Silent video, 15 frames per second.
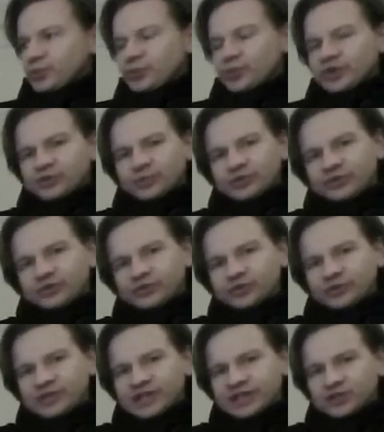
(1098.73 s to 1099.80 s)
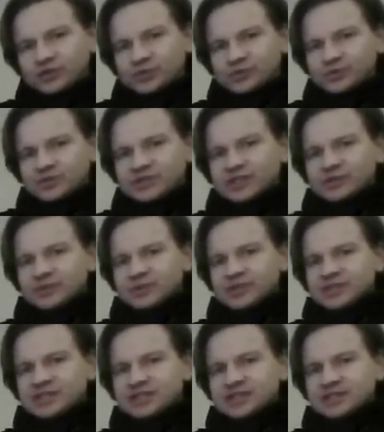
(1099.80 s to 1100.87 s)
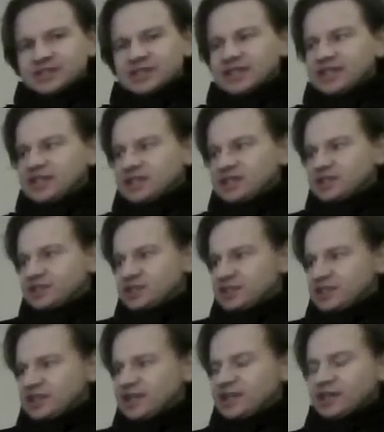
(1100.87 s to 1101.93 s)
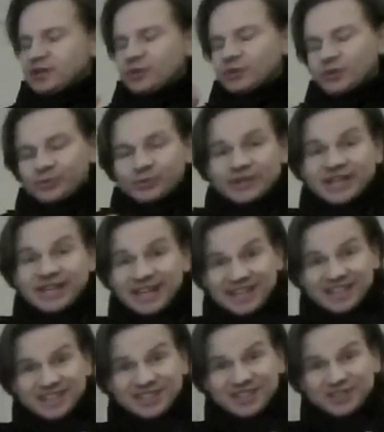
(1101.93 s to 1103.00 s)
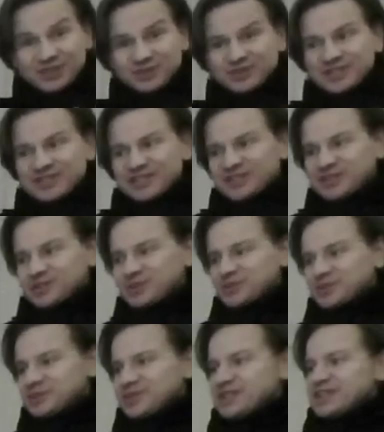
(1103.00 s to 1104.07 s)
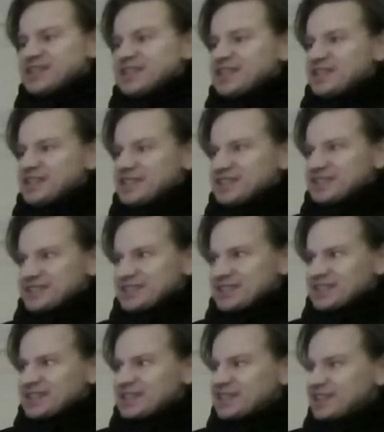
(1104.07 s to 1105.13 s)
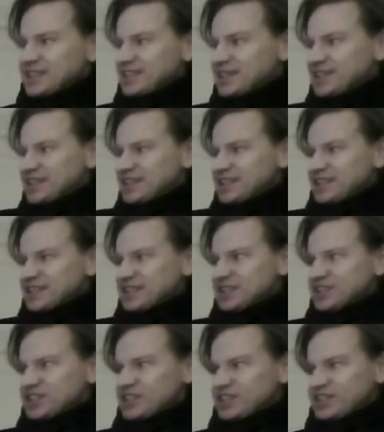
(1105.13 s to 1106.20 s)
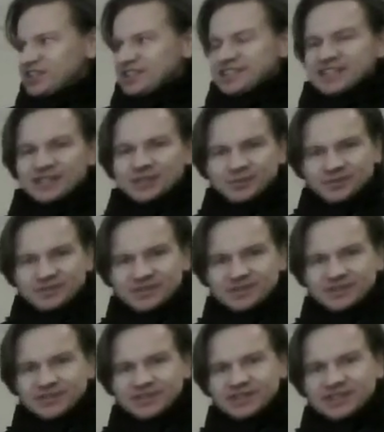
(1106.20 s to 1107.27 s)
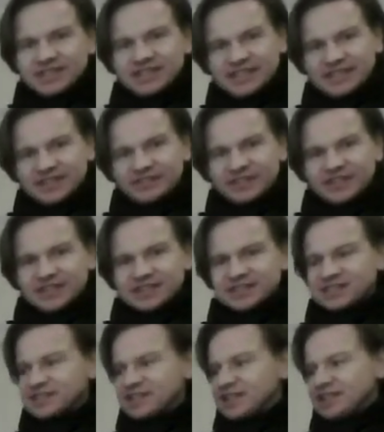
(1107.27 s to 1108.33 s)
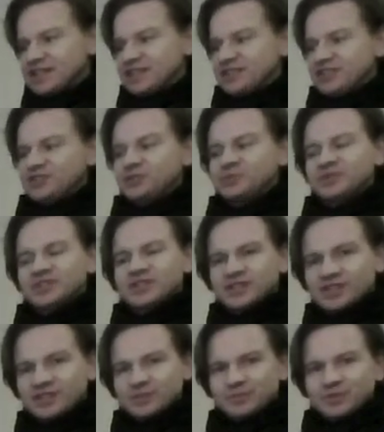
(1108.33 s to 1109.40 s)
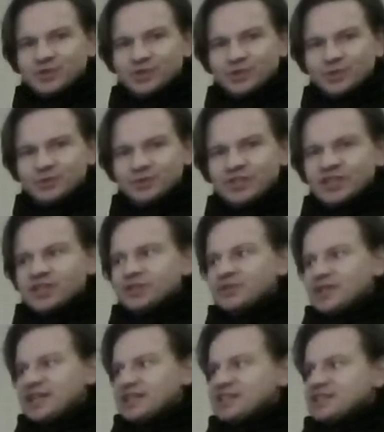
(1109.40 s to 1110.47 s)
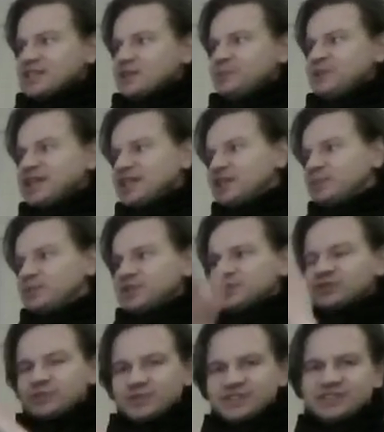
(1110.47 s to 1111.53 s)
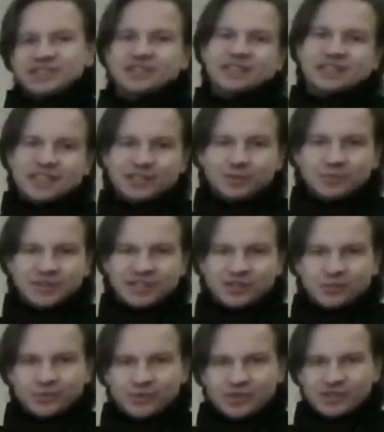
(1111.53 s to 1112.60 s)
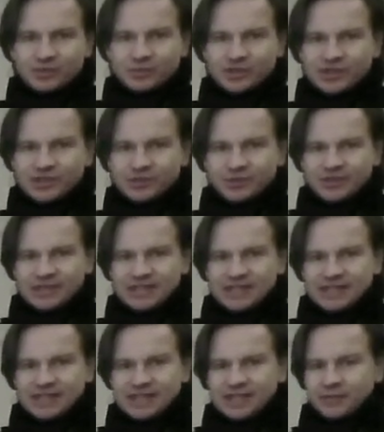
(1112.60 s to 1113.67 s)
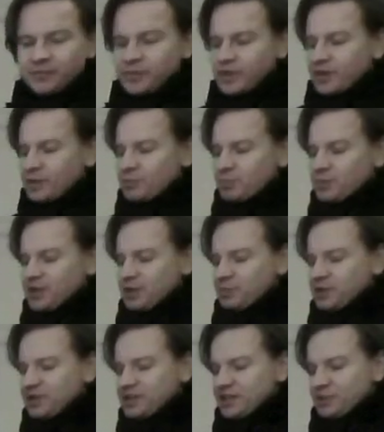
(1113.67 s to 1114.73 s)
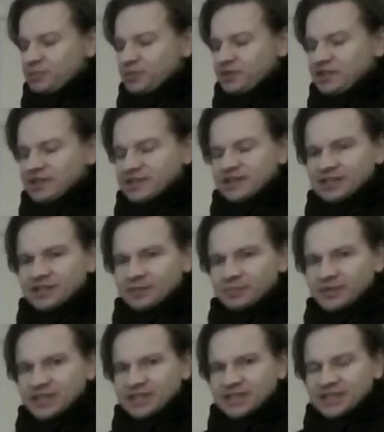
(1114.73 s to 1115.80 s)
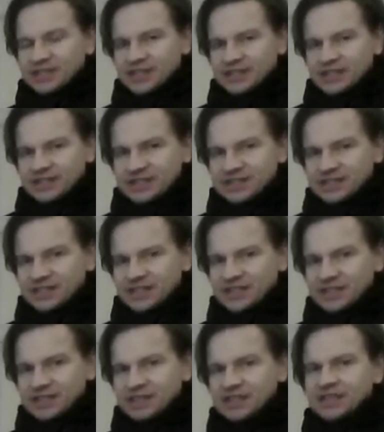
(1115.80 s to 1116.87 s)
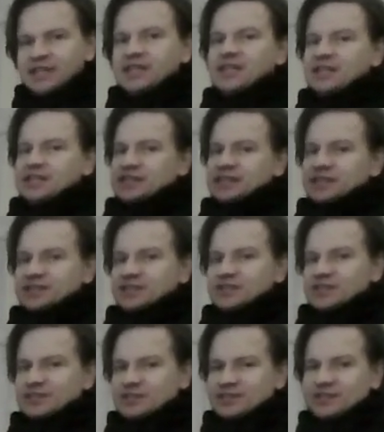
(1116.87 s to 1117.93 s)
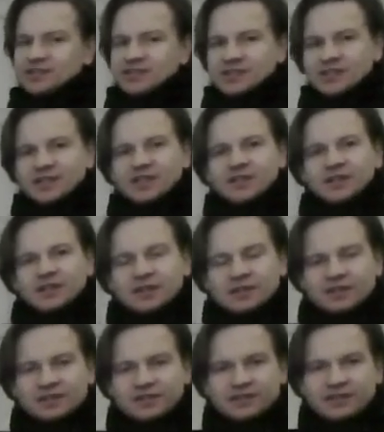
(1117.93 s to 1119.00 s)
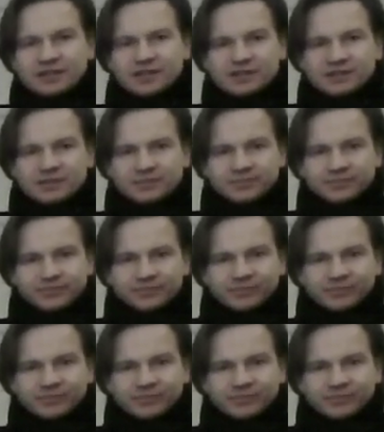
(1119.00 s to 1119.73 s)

What you would like to do now is that, or what I usually do, is that I cut down here in the side to the armhole to actually be able to see a little bit what it would look like. Maybe nip it a little bit in the side and then start on the